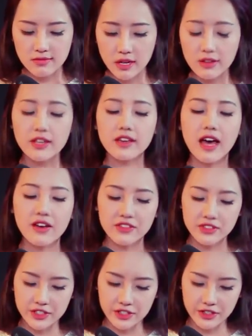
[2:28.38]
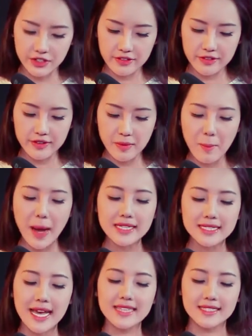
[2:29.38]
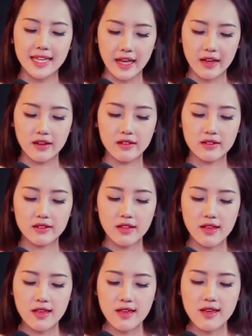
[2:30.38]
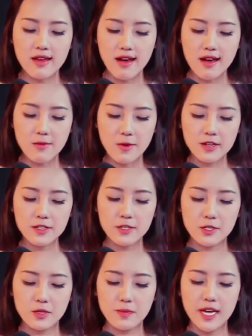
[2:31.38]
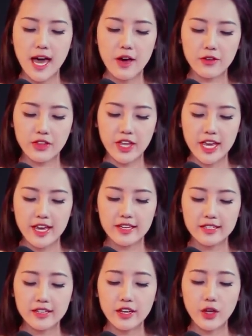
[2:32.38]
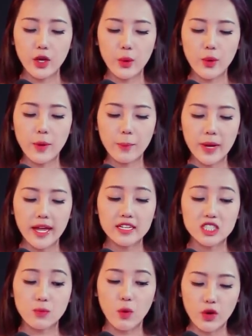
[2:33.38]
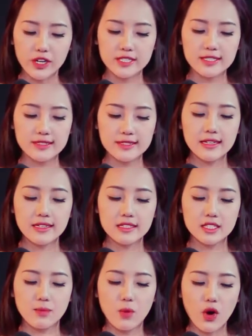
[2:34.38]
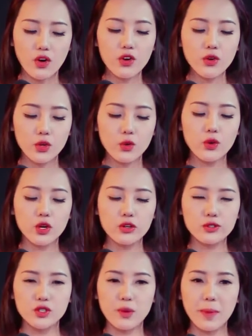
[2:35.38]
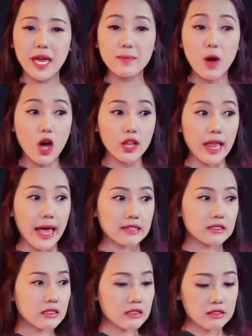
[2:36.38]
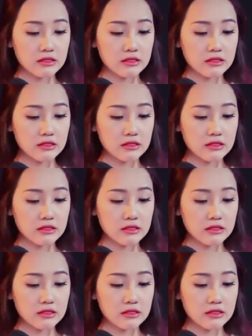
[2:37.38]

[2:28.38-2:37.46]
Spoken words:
A year after, my dad said, "I want you to be healthy. You will play a sport. Tomorrow, you will go to a ping pong class."